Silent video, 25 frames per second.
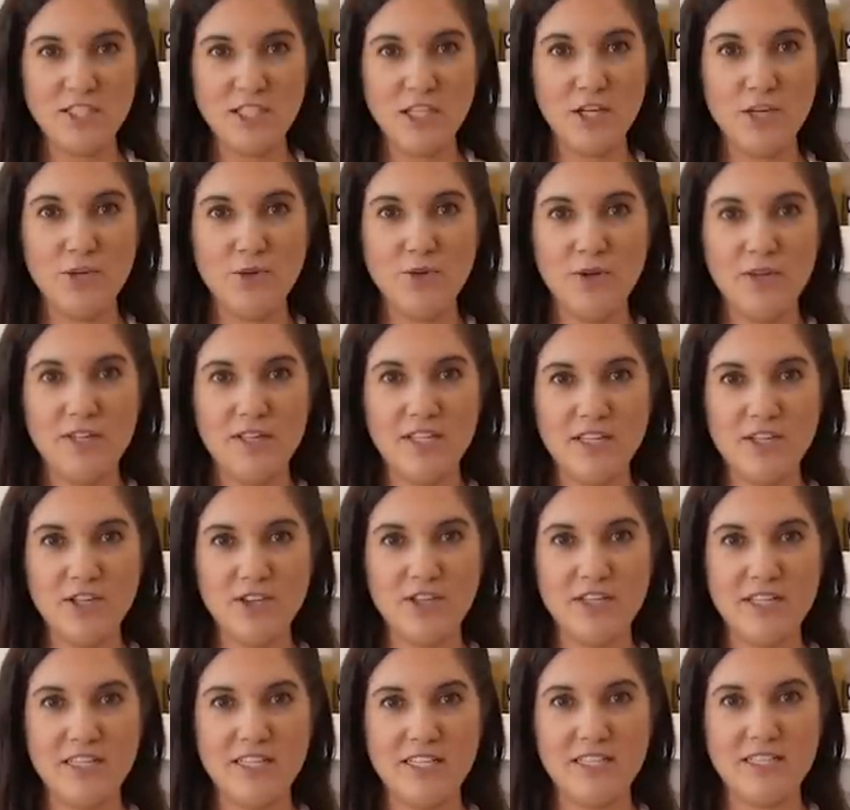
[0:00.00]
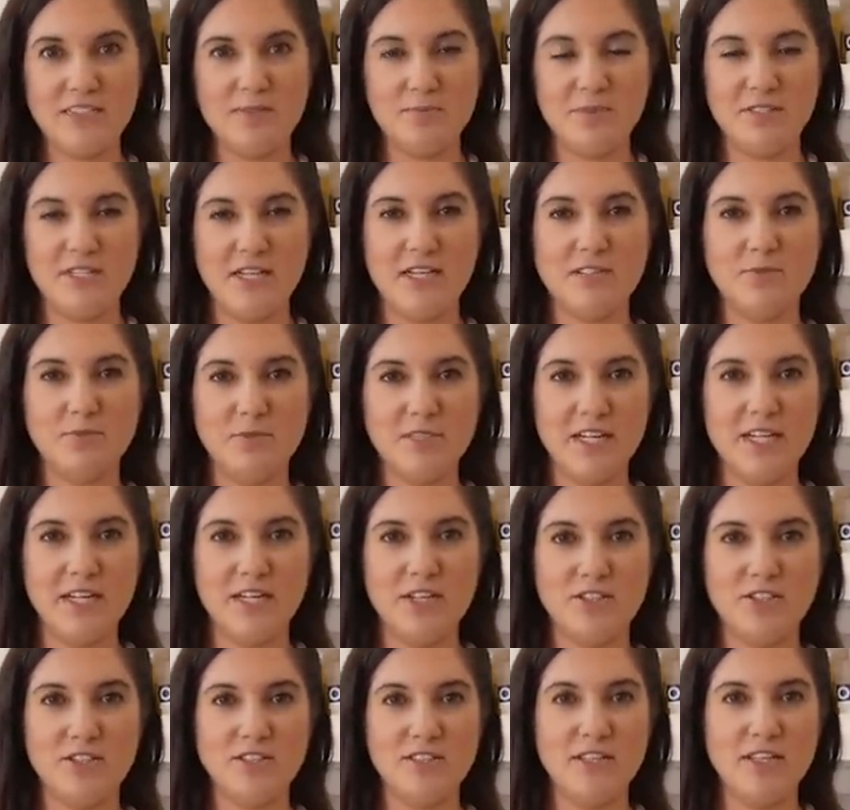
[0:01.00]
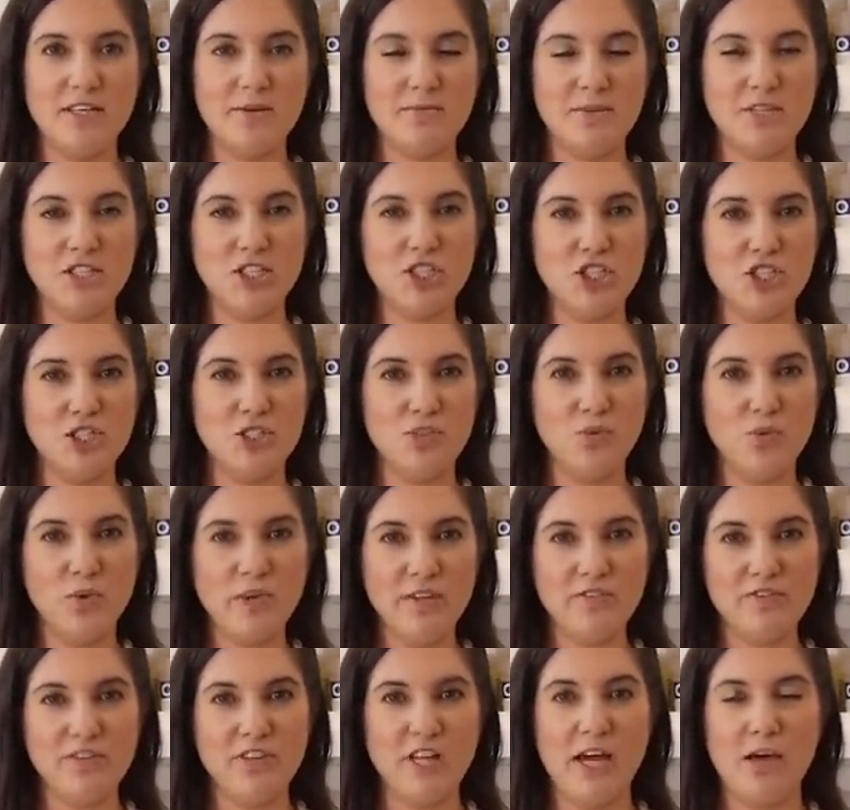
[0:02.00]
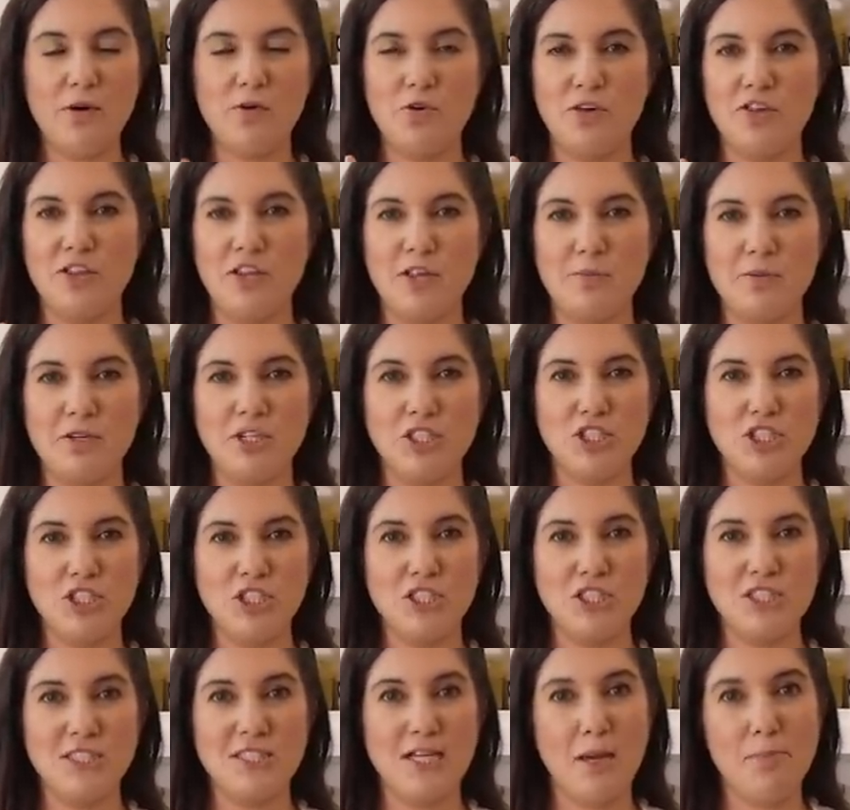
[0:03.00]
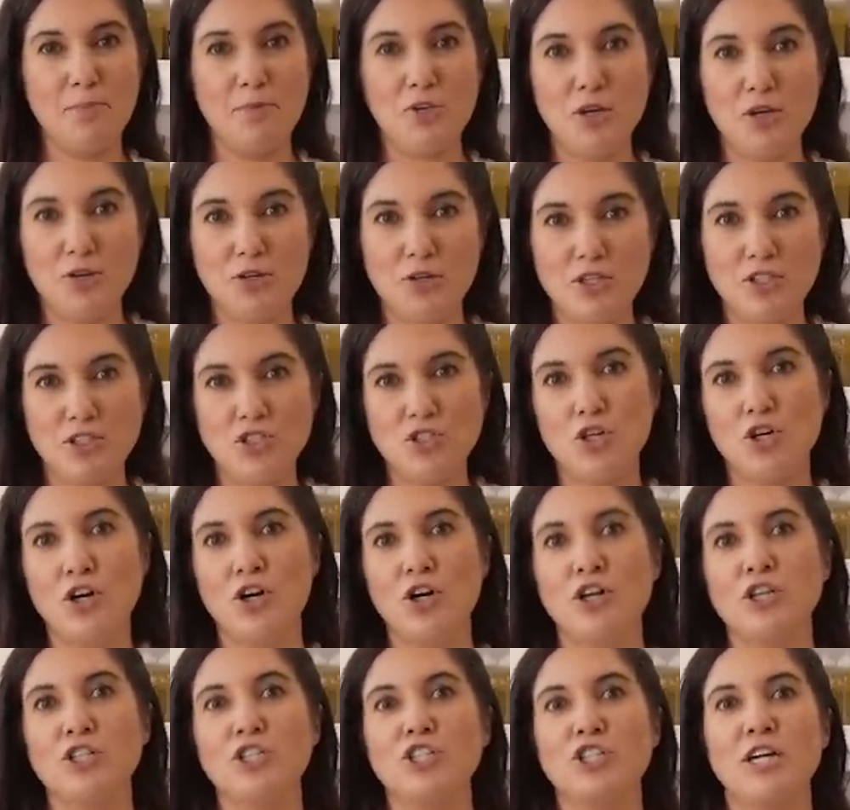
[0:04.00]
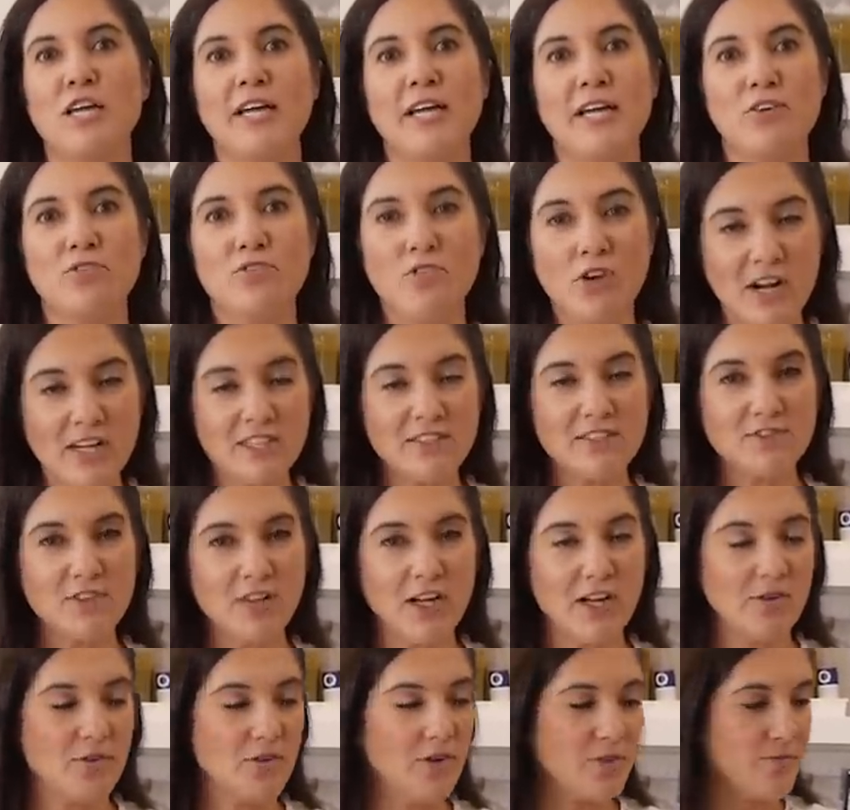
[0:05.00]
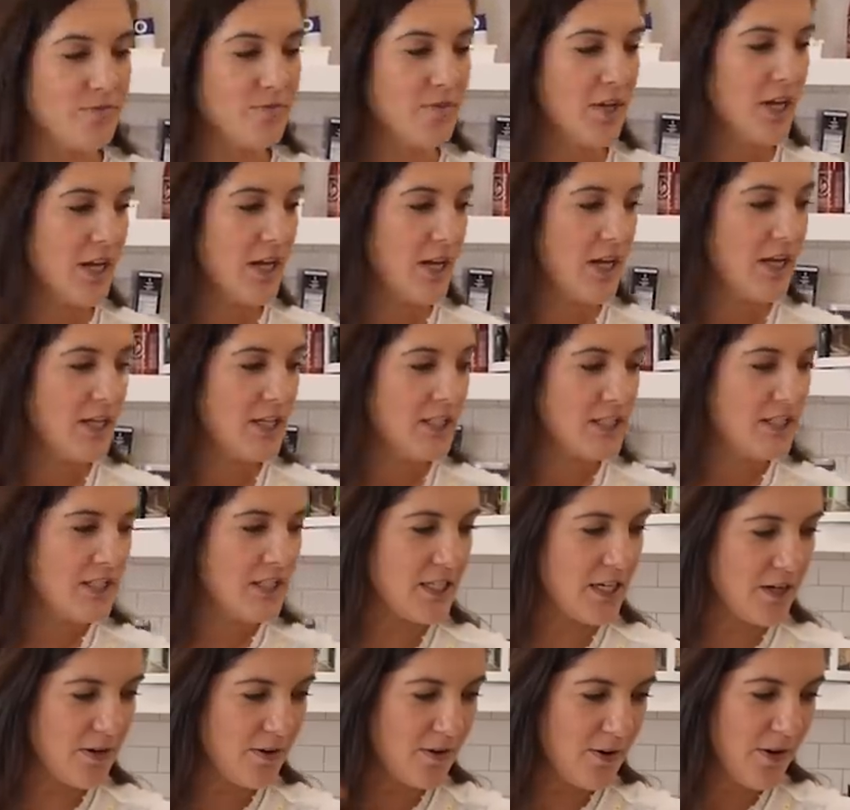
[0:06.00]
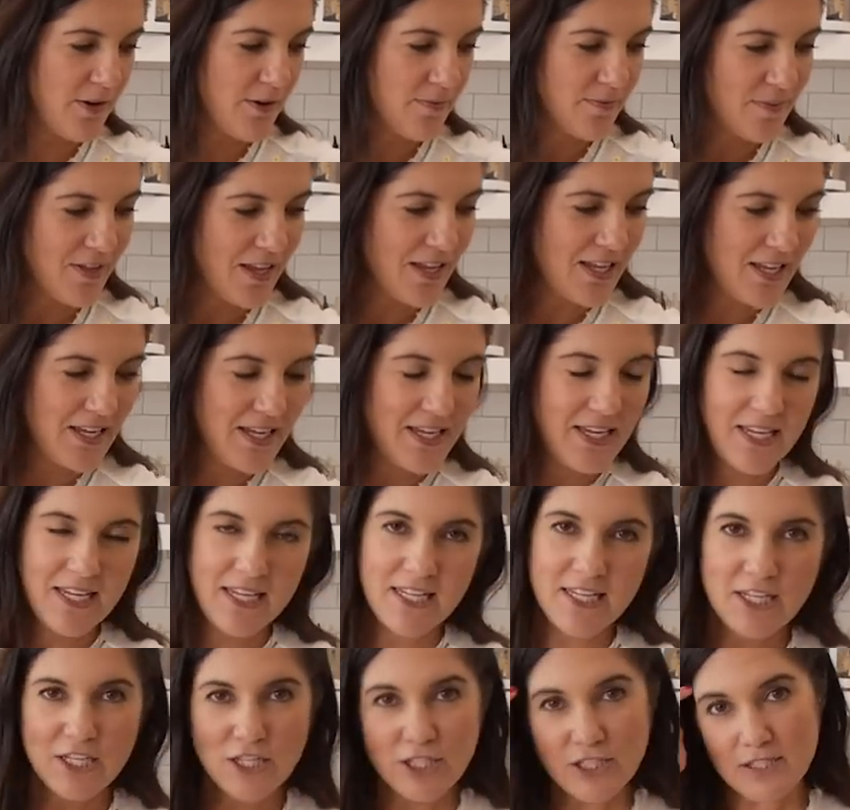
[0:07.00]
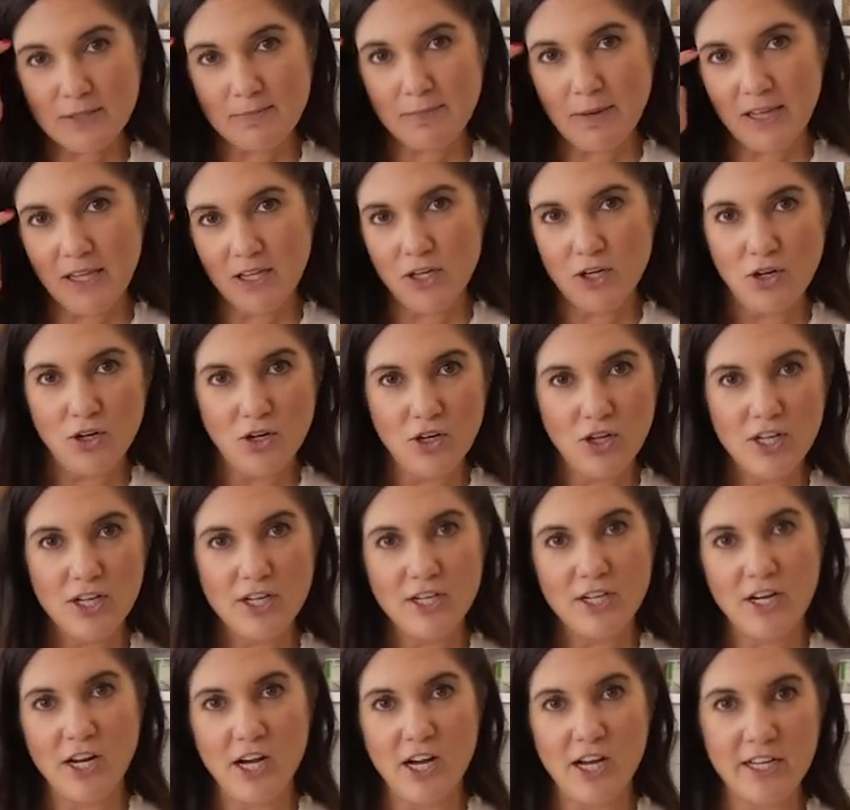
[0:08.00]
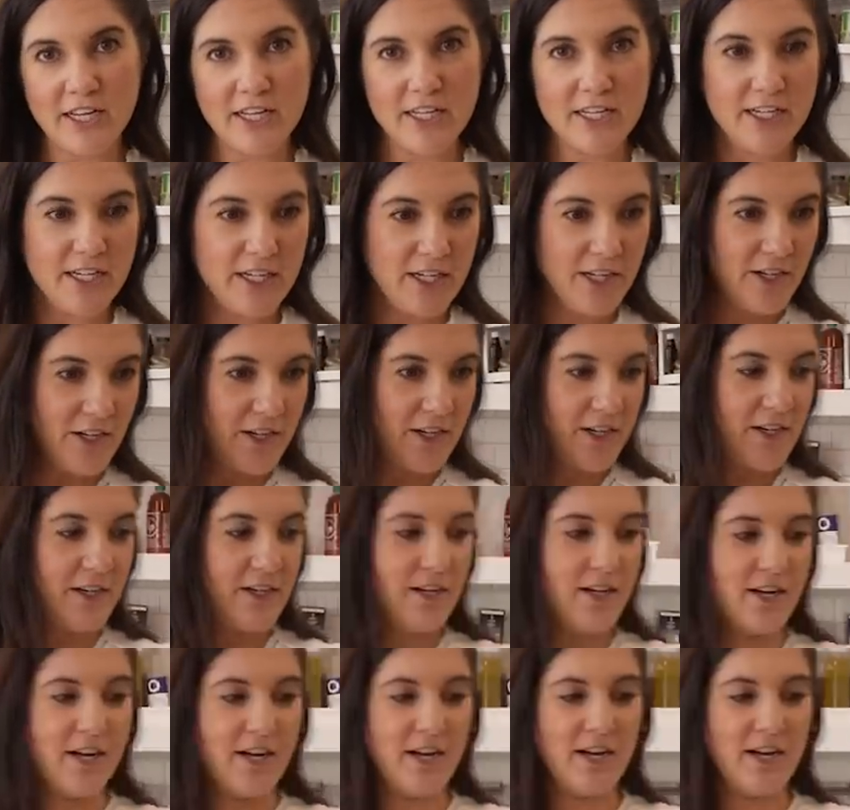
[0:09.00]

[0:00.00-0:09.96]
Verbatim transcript: So the ingredients besides potatoes, they mention wheat flour, they mention tapioca starch and rice flour. So using my little noggin here,